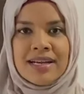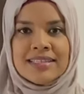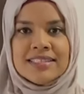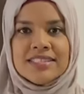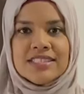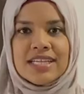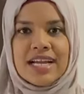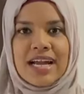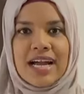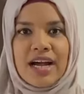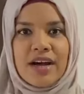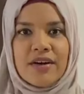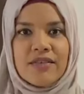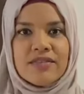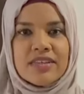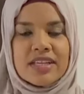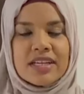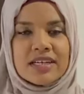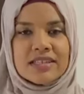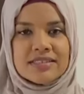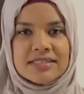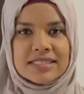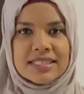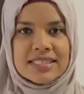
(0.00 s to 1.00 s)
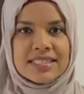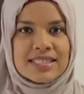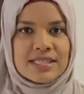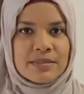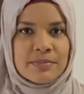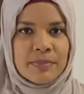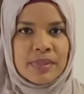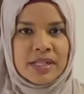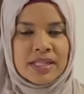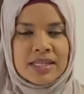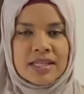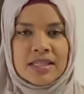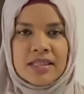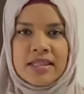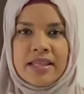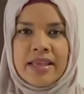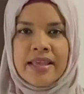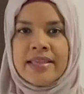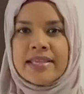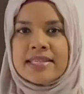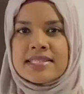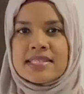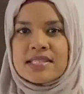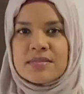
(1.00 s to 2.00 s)
and you have the condensed milk in there,
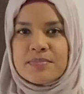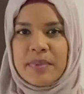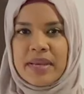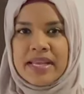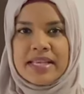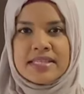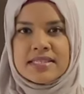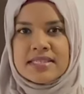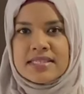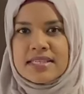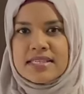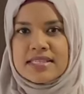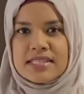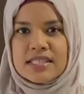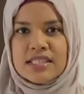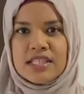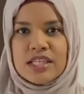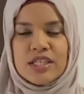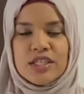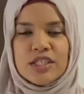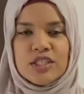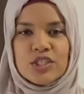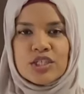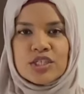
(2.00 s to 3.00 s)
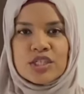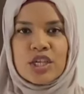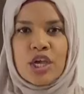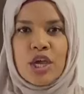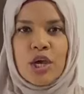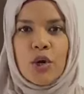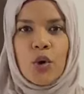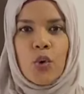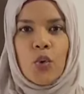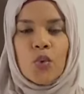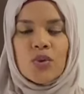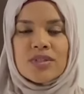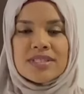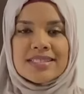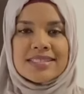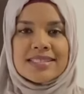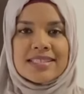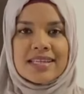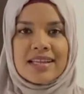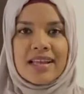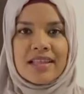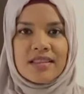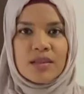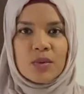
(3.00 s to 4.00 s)
your spices, and then you just hold it
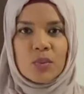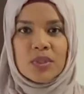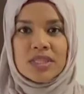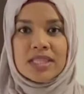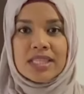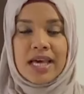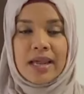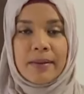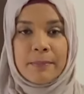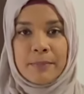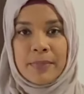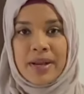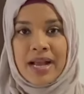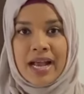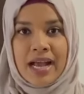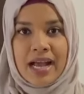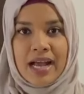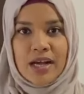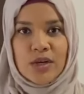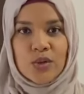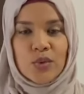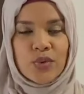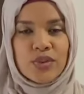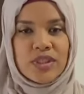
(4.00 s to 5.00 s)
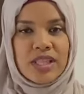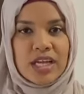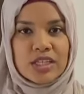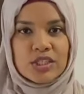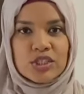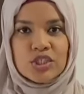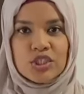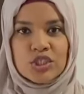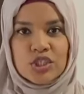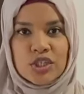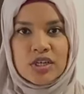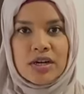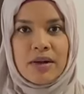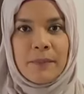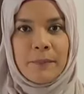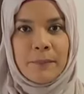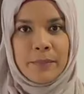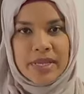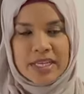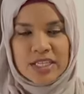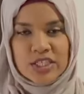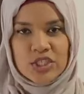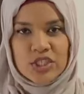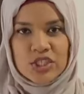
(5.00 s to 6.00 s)
together with that pag or that sugar
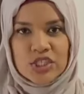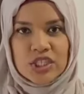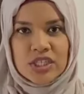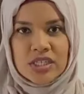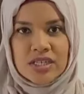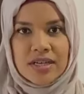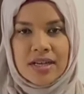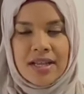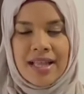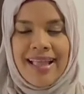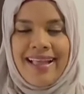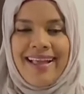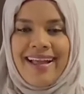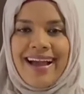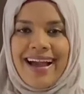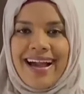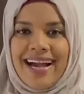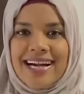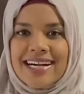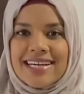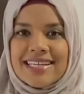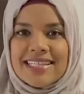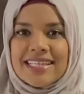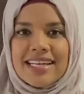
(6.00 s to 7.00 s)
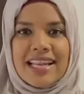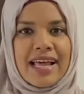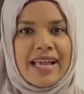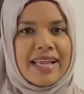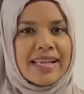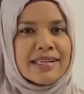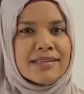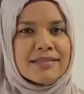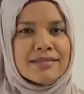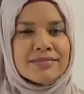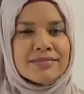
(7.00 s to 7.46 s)
mixture. And like